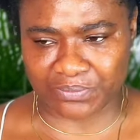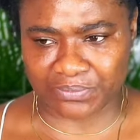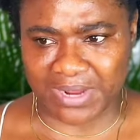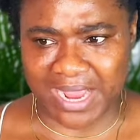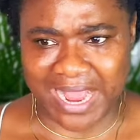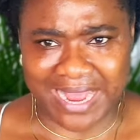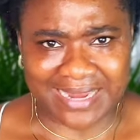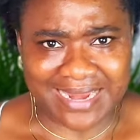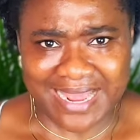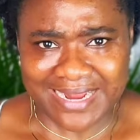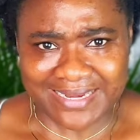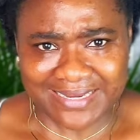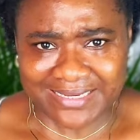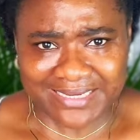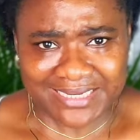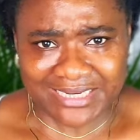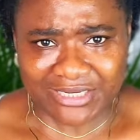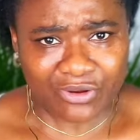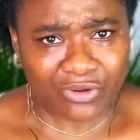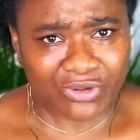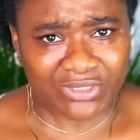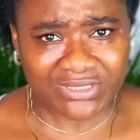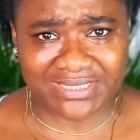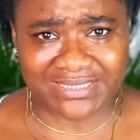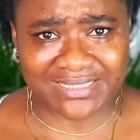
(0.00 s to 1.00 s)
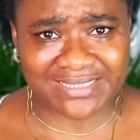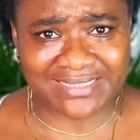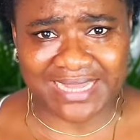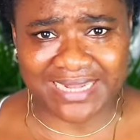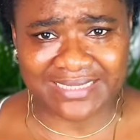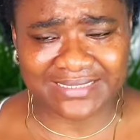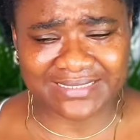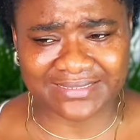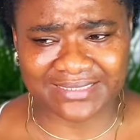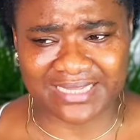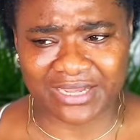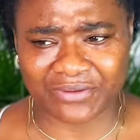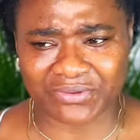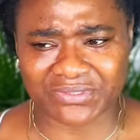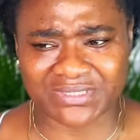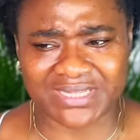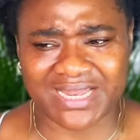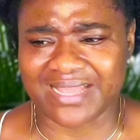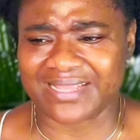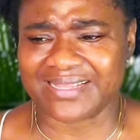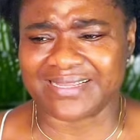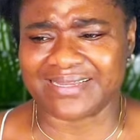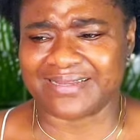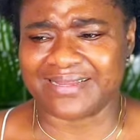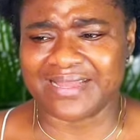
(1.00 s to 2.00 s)
And I didn't understand it. I was
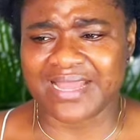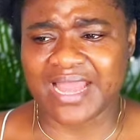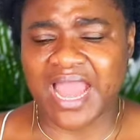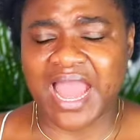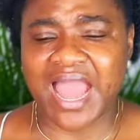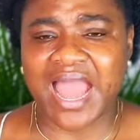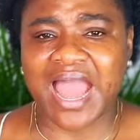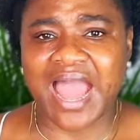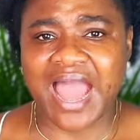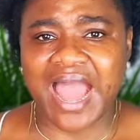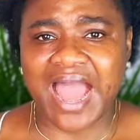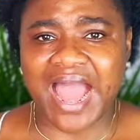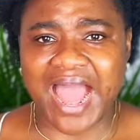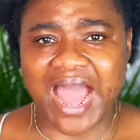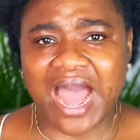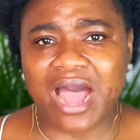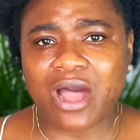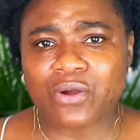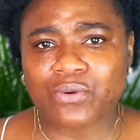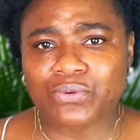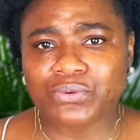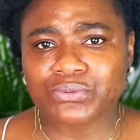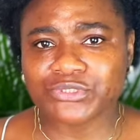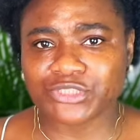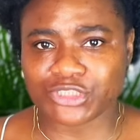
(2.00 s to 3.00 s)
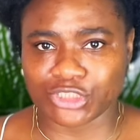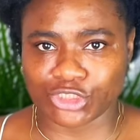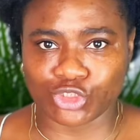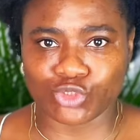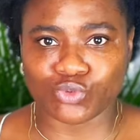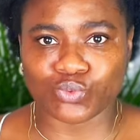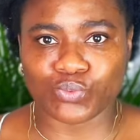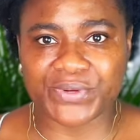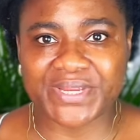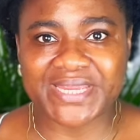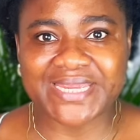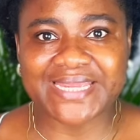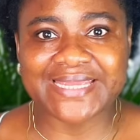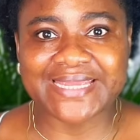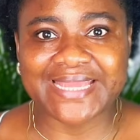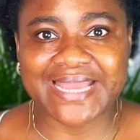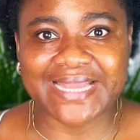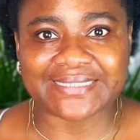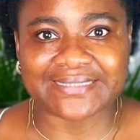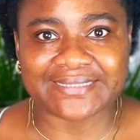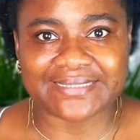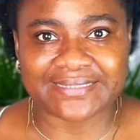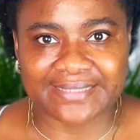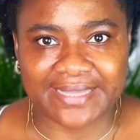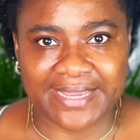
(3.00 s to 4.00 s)
like, how did we
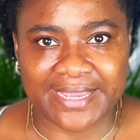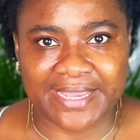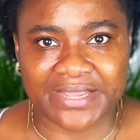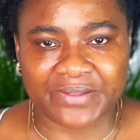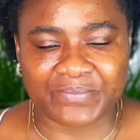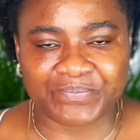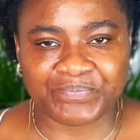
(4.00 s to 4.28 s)
get there?